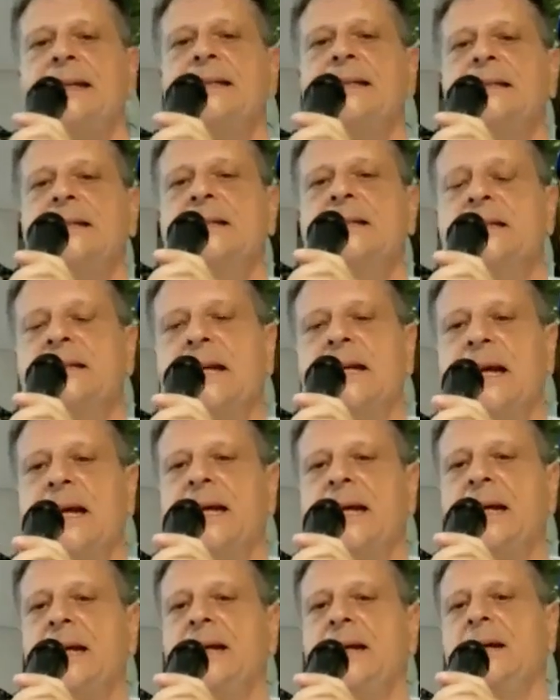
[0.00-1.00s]
this is
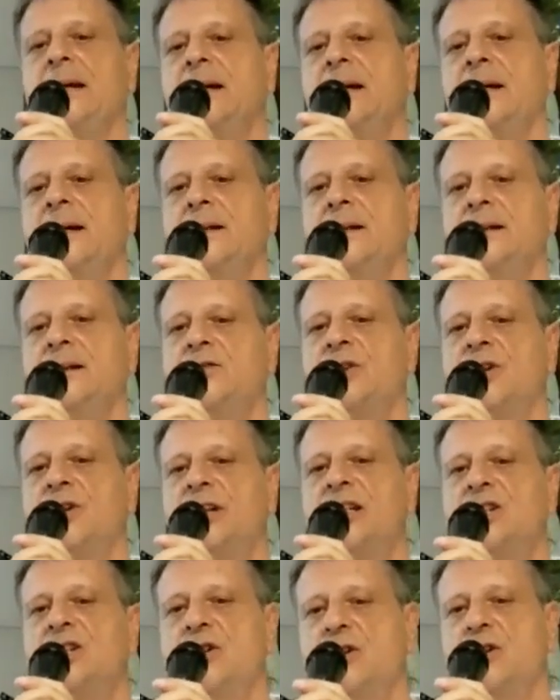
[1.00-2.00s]
a
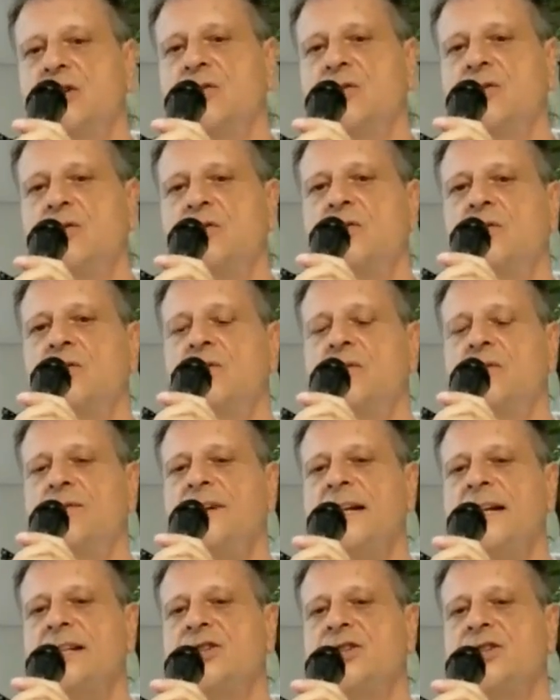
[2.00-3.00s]

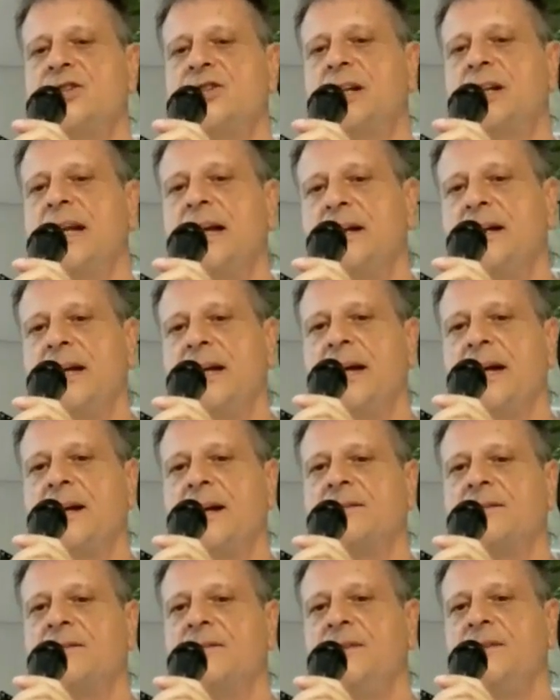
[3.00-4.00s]
traditional
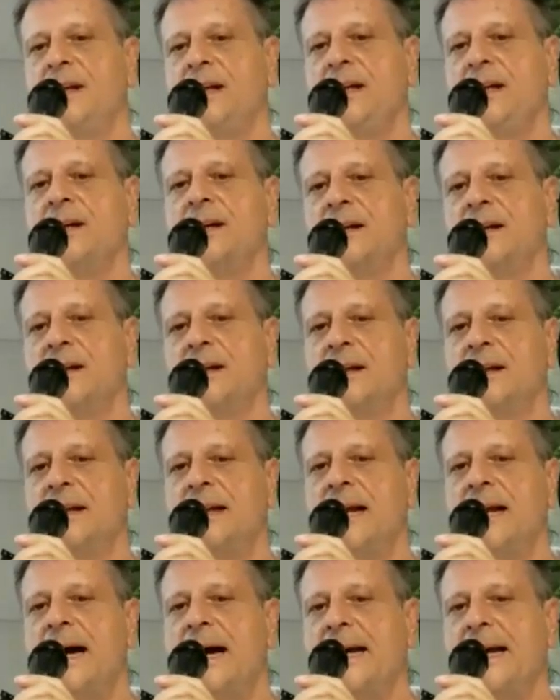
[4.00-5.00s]
vegetarian,
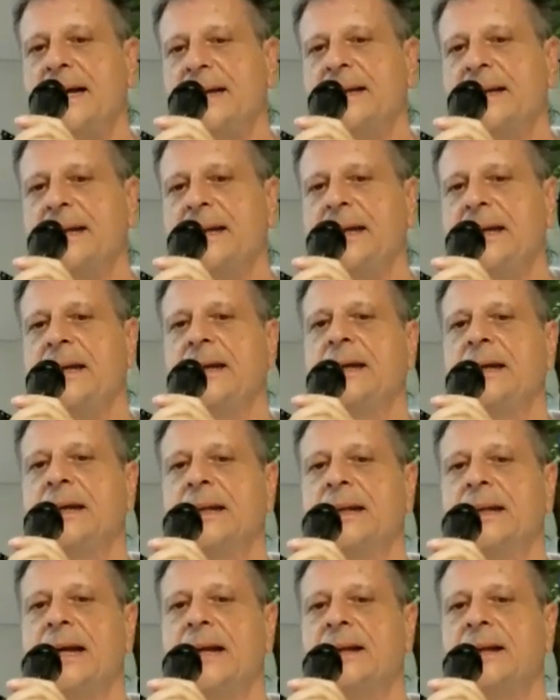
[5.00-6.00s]
vegan
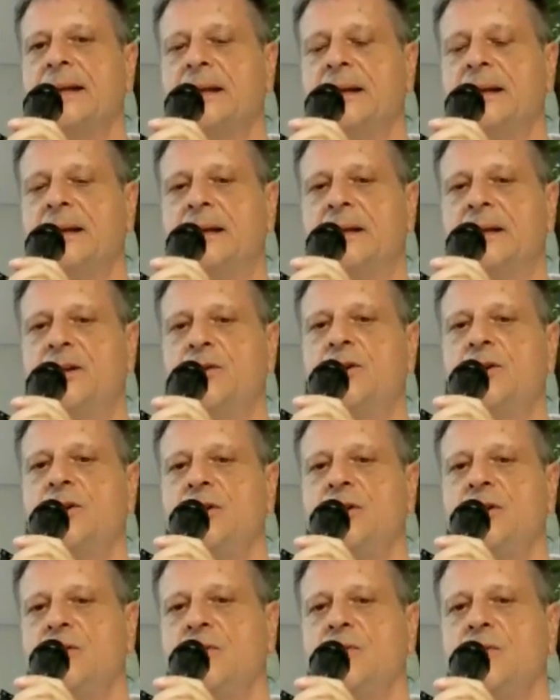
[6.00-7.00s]
dieting that took
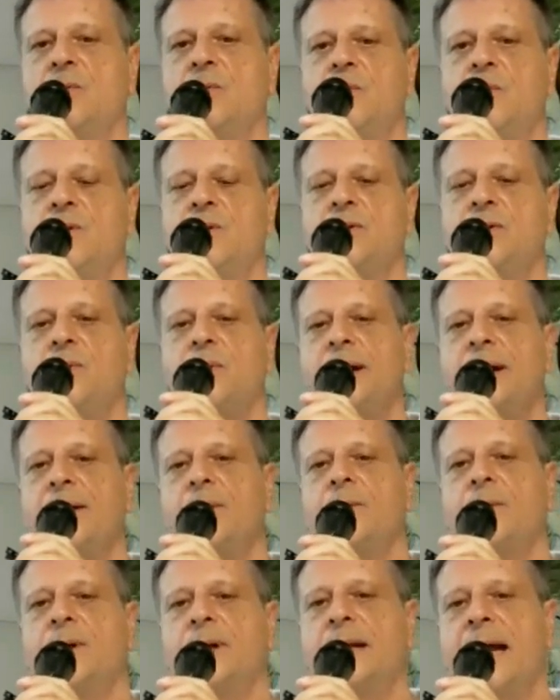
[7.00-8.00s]
you to
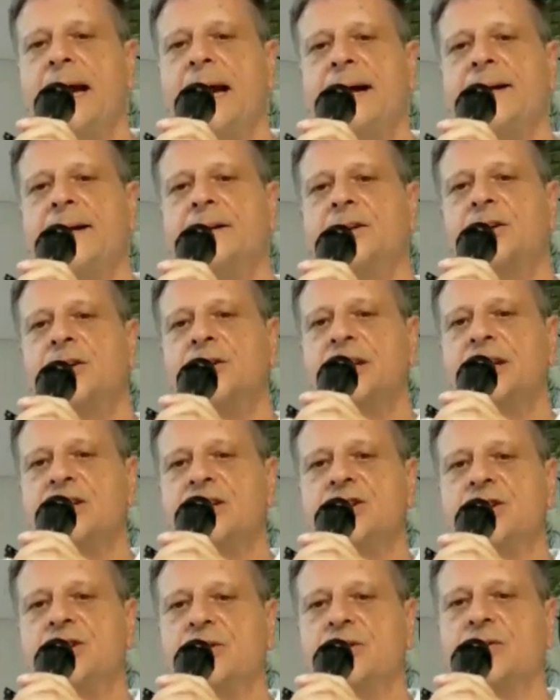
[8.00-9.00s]
what health
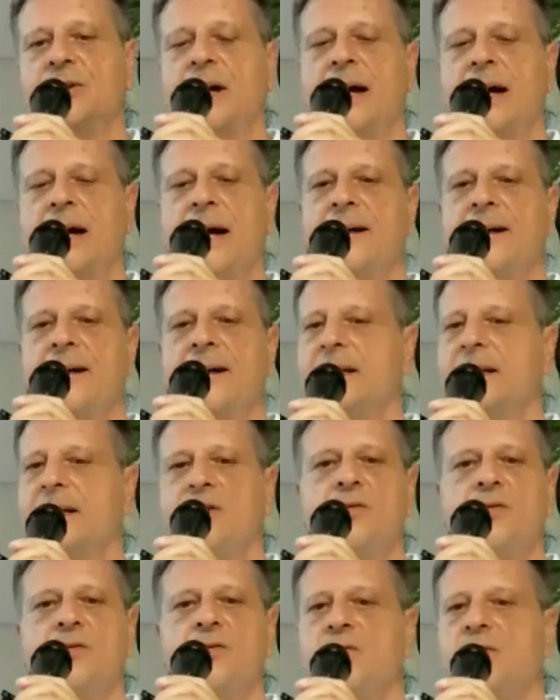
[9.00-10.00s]
condition, or how did
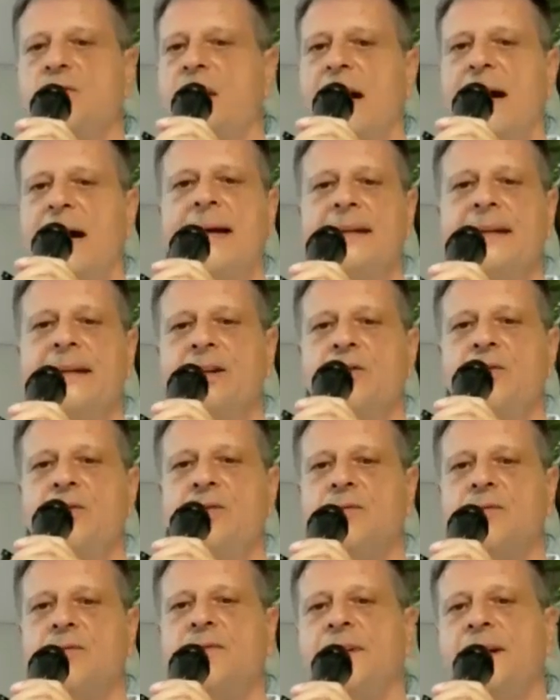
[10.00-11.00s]
you
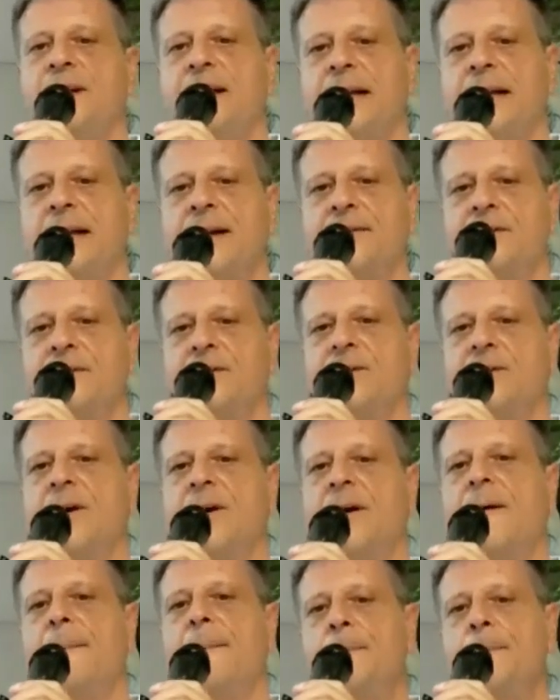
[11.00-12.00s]
feel after
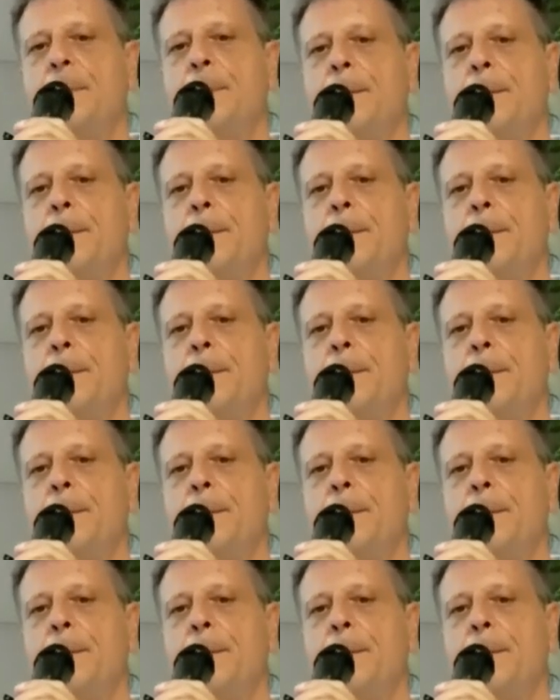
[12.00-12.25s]
all?